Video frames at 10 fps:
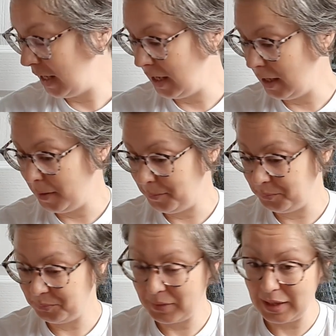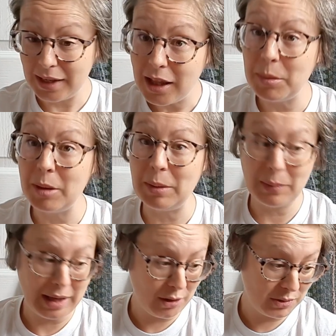A little bit about
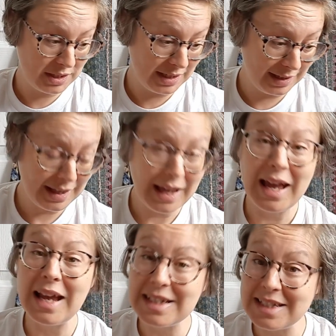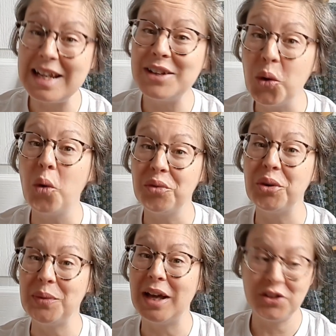the house sale. It did go
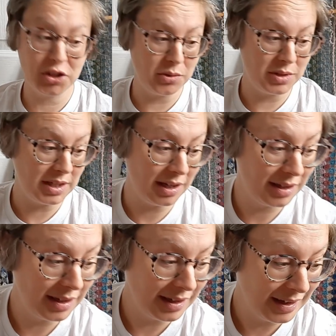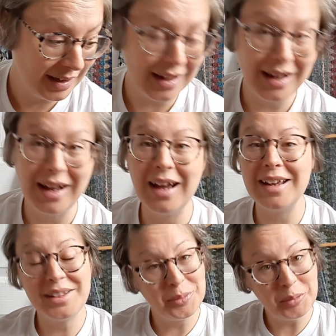through that Tuesday.
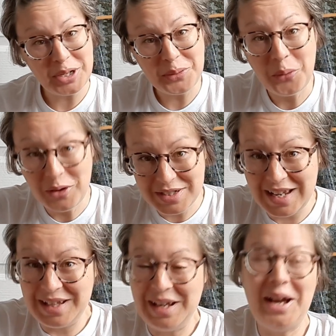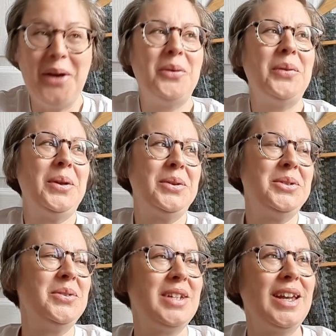The money was in the account on the
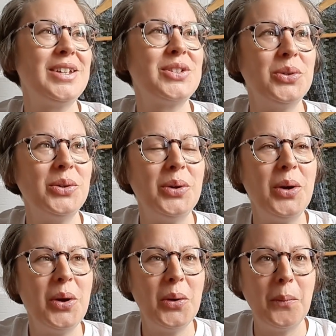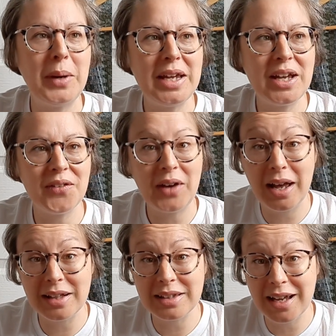Tuesday. So we have
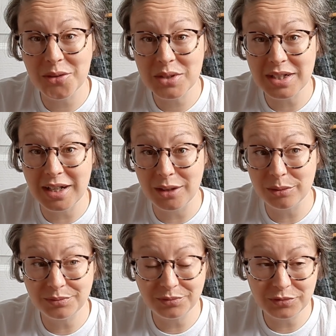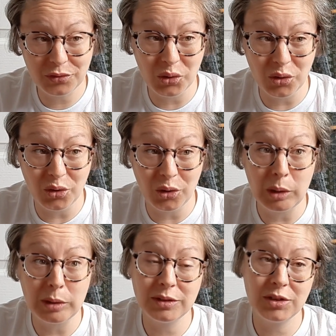had the house now
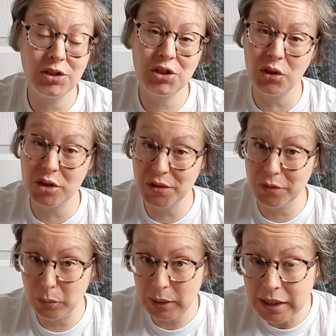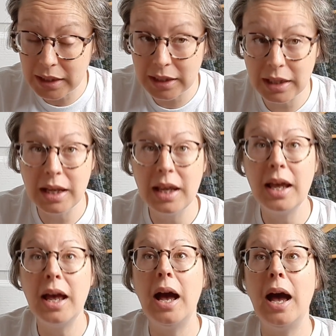for just short of a week.
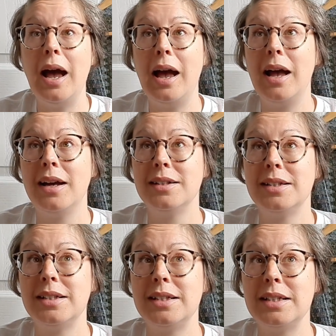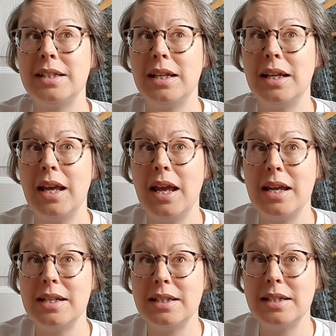And
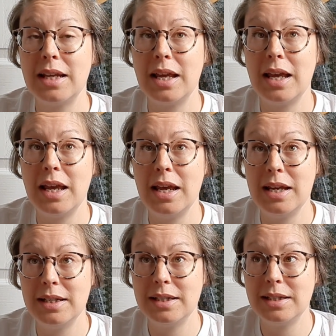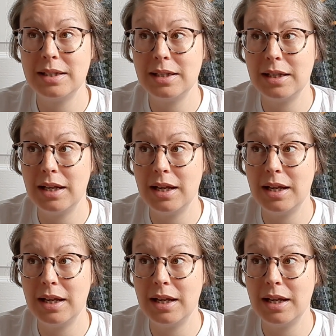it is,